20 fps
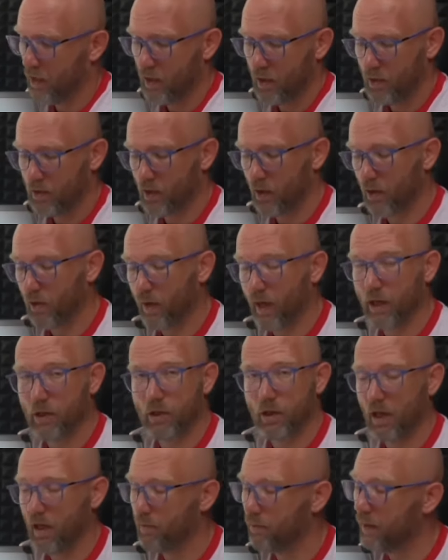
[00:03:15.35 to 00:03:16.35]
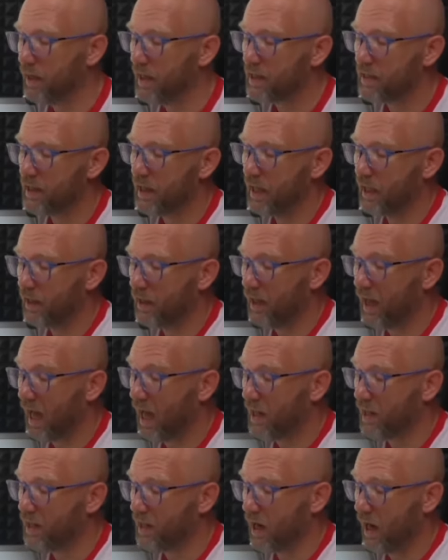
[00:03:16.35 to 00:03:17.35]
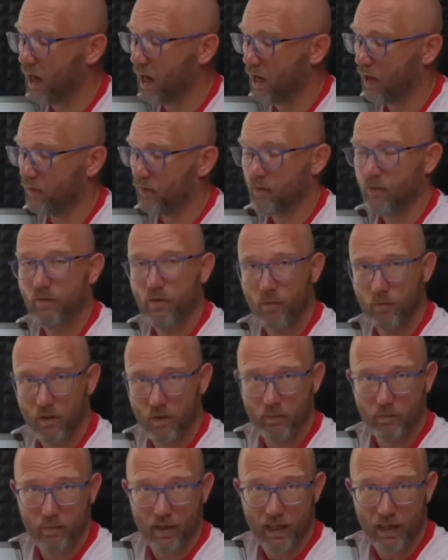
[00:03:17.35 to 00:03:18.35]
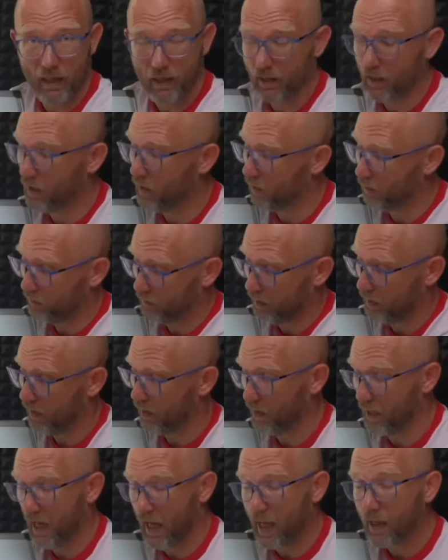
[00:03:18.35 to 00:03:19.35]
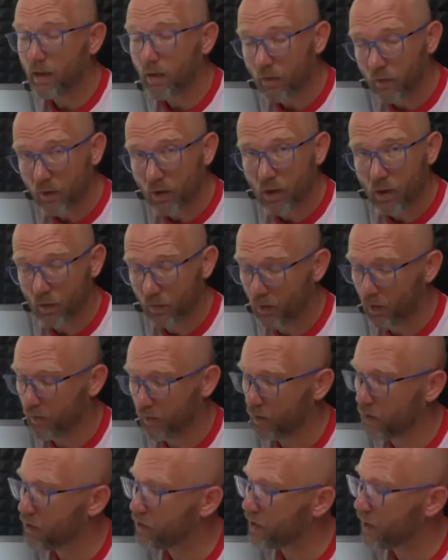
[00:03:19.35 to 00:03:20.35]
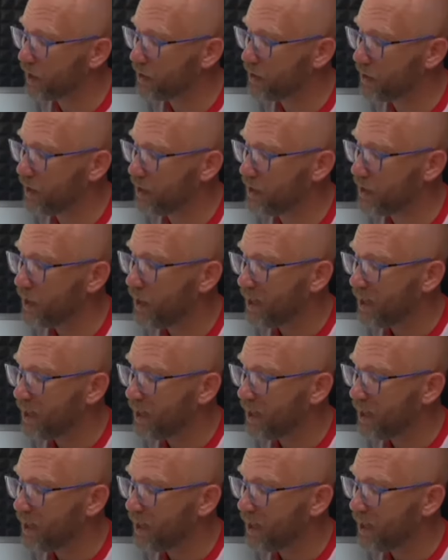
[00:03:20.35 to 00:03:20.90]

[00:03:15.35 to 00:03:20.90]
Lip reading: So you're actually missing the other half from the big, the head of the use cases.